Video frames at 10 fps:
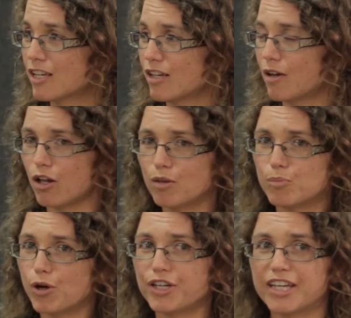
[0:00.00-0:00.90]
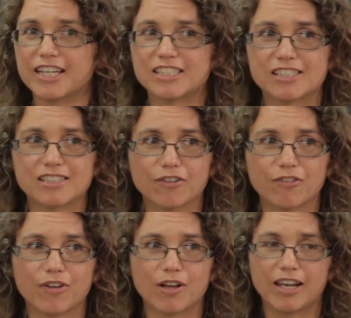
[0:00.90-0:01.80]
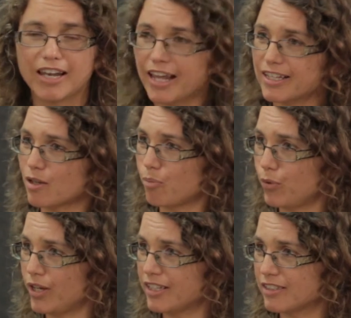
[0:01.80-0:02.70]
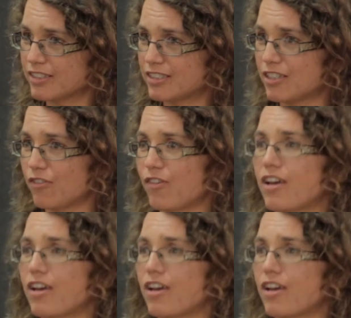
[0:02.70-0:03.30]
Her whole body is stiff, her legs are pulling stiff,